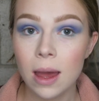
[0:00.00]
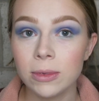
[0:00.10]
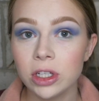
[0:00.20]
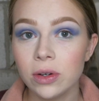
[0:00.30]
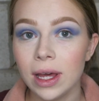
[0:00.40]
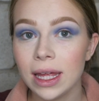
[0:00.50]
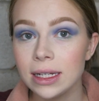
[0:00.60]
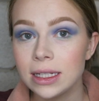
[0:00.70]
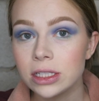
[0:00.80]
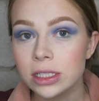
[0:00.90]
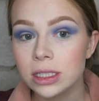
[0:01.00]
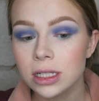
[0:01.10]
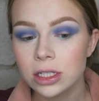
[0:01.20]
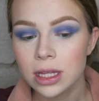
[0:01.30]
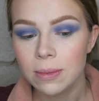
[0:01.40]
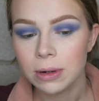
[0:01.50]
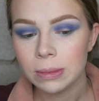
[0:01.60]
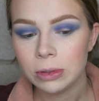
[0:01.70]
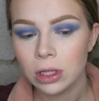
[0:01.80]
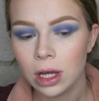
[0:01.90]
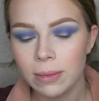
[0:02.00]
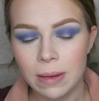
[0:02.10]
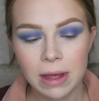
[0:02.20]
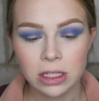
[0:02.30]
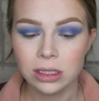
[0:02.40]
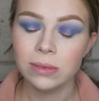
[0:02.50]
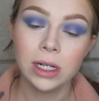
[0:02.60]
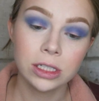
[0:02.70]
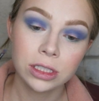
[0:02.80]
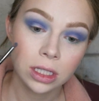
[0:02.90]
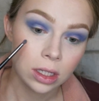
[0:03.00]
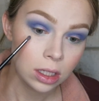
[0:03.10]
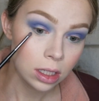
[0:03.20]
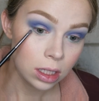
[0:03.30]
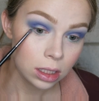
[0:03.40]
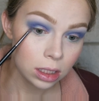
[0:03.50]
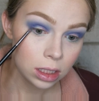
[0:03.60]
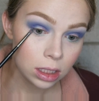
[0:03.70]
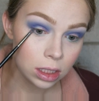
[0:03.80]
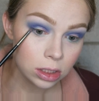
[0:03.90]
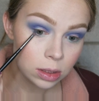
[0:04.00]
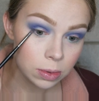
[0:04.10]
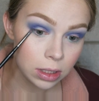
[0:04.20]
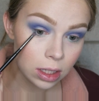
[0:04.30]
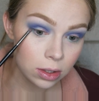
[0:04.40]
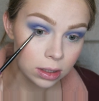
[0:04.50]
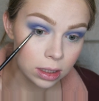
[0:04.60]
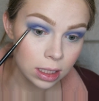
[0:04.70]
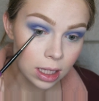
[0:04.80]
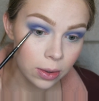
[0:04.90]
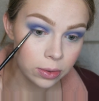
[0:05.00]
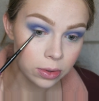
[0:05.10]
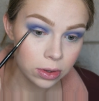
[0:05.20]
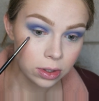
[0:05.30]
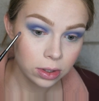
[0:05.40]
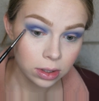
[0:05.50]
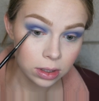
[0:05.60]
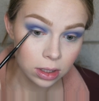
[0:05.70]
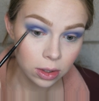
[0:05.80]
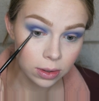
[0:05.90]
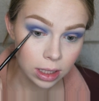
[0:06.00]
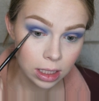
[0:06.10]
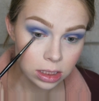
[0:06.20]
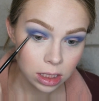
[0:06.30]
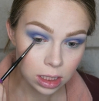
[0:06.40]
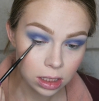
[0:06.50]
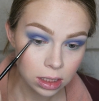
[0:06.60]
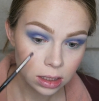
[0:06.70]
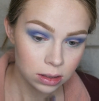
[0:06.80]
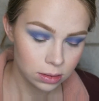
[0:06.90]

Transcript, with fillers: I'm going to go ahead and take just a touch of that purple on my pencil brush and just put that on the outer third of the lower lash line.